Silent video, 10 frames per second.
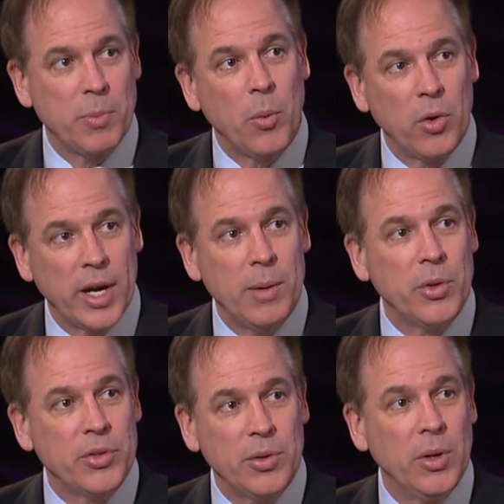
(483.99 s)
but mm-hmm. we're
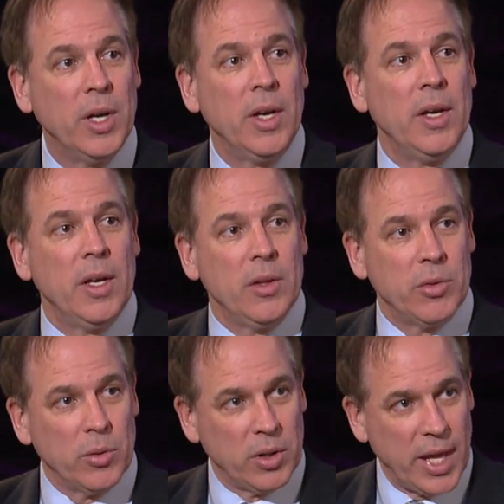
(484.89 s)
able to,
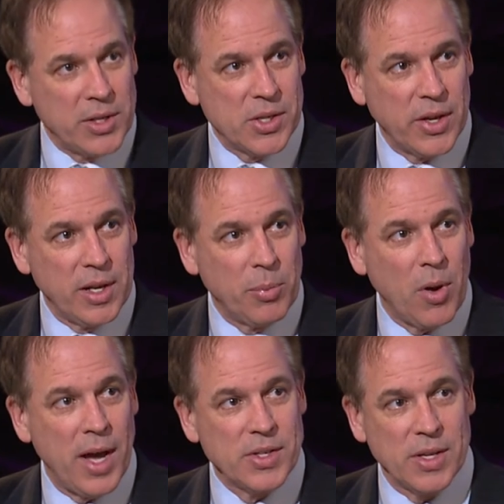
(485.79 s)
through a legislative
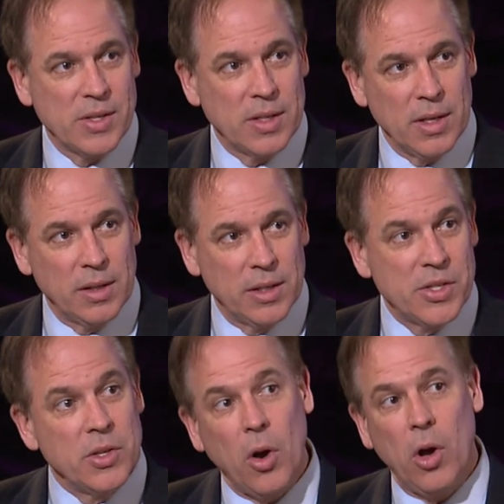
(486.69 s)
process,
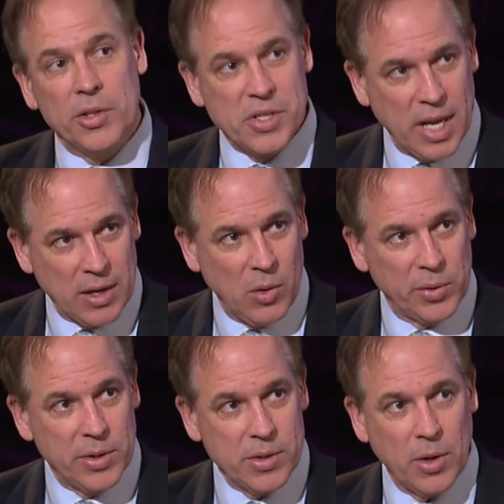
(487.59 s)
listen to all
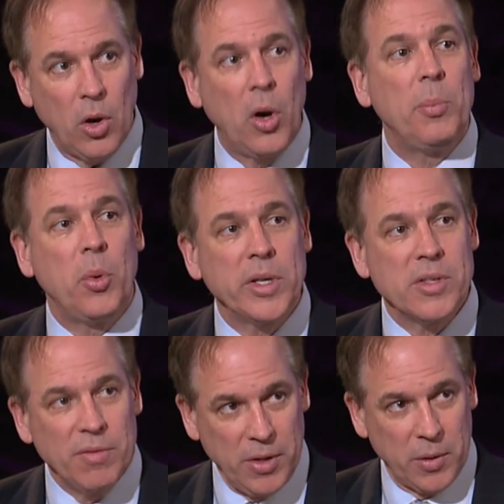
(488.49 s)
stakeholders, all
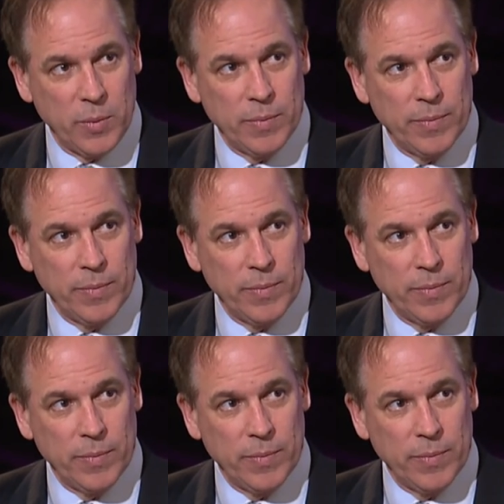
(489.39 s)
points of view,